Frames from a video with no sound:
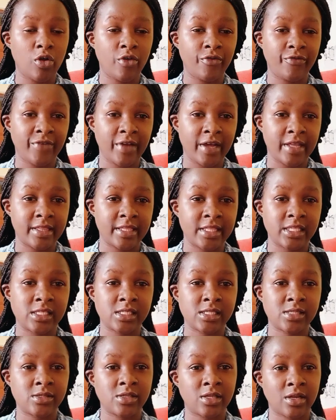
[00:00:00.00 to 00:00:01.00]
offer
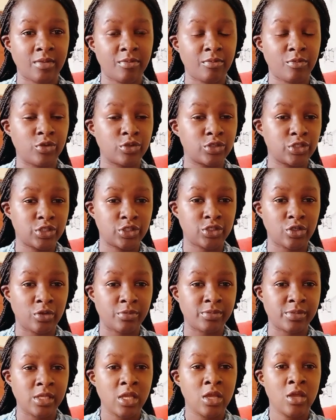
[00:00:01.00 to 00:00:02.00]
these remote
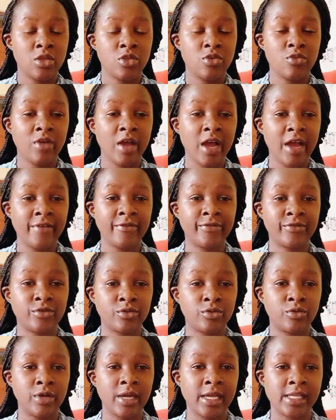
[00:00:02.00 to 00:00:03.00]
jobs, you have
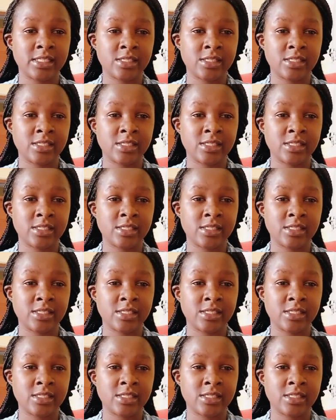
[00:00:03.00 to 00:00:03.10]
to